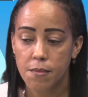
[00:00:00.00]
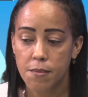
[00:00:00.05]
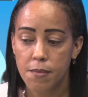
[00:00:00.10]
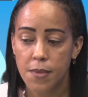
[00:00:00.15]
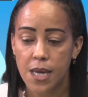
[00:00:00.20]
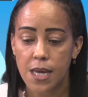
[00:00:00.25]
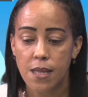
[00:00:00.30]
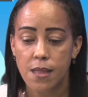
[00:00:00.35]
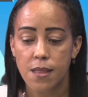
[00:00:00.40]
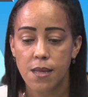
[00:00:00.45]

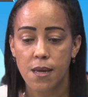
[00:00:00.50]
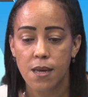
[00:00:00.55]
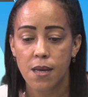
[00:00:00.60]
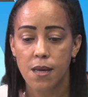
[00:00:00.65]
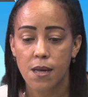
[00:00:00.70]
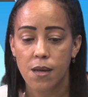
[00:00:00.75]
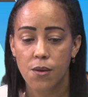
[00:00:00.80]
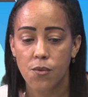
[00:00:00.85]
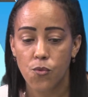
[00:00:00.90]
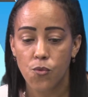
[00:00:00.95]
made
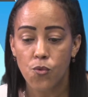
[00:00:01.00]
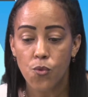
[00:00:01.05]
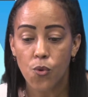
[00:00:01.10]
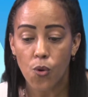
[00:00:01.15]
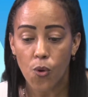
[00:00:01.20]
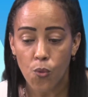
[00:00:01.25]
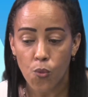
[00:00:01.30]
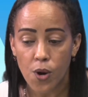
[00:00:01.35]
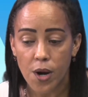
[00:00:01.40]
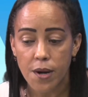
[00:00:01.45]
the
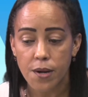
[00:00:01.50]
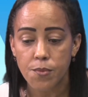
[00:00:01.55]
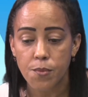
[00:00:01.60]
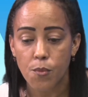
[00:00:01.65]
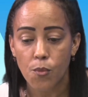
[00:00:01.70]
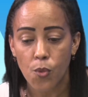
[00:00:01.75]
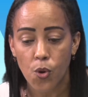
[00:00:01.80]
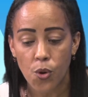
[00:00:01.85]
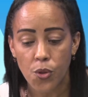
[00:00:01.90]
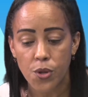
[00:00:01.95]
one
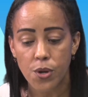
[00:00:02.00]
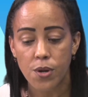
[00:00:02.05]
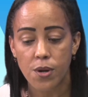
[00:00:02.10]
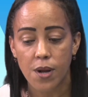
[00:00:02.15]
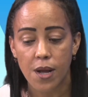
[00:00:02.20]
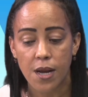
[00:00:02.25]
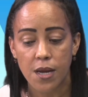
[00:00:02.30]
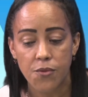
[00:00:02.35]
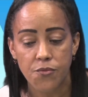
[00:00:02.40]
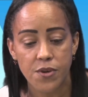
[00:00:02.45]
other
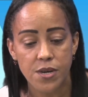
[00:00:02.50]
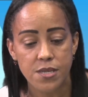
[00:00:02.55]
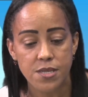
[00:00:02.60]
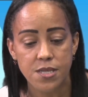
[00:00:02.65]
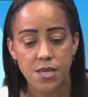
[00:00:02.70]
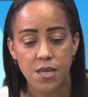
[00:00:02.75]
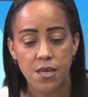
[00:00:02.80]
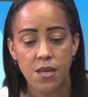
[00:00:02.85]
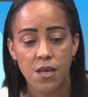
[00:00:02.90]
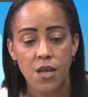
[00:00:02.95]

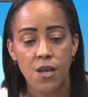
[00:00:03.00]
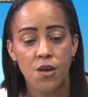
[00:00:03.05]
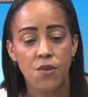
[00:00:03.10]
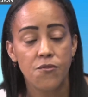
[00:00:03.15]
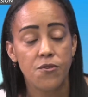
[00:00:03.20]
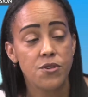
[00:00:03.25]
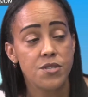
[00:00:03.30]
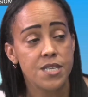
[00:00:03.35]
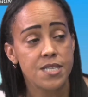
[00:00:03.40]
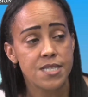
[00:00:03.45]
anniversary
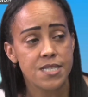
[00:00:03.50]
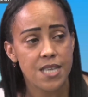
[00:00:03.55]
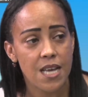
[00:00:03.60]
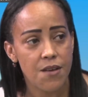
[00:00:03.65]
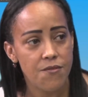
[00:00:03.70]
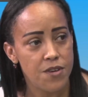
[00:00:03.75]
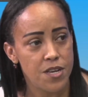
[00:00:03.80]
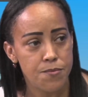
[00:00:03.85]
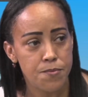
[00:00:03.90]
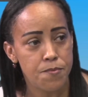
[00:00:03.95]
for the
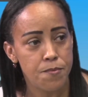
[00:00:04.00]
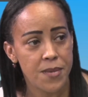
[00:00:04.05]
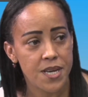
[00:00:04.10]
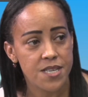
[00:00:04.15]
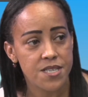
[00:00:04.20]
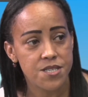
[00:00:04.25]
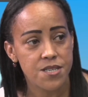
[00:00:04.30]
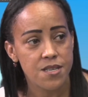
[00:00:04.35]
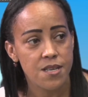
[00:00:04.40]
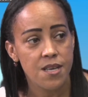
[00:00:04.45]

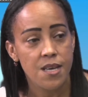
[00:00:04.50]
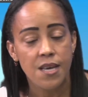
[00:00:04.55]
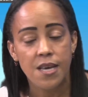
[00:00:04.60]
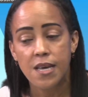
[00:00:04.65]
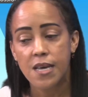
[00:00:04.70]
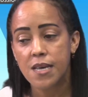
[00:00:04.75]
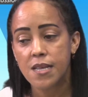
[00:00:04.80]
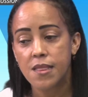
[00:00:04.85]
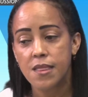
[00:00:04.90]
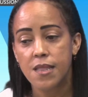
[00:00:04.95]
establishment
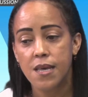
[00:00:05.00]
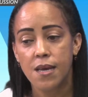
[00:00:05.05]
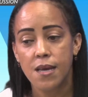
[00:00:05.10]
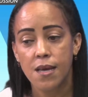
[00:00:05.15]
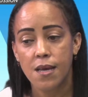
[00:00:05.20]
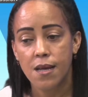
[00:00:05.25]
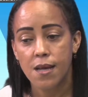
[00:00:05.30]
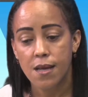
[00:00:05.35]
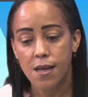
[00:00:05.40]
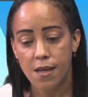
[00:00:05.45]
in
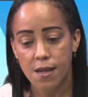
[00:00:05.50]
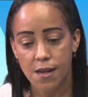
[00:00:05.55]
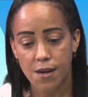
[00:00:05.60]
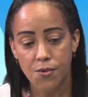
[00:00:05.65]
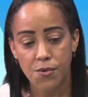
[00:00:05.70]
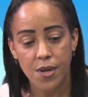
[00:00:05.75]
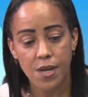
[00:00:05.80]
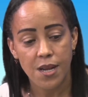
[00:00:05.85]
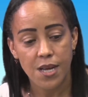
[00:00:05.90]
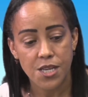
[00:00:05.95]
the
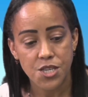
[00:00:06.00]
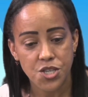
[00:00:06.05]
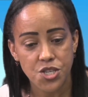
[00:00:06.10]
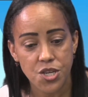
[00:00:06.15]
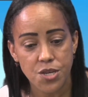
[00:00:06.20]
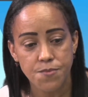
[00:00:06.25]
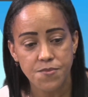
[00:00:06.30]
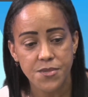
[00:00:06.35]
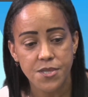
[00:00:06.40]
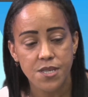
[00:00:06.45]

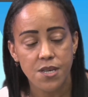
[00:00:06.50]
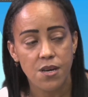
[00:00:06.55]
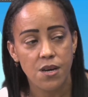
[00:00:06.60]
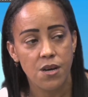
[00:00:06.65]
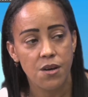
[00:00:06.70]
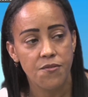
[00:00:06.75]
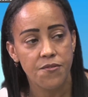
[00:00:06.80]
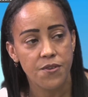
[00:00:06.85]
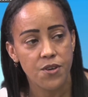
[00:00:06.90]
relations of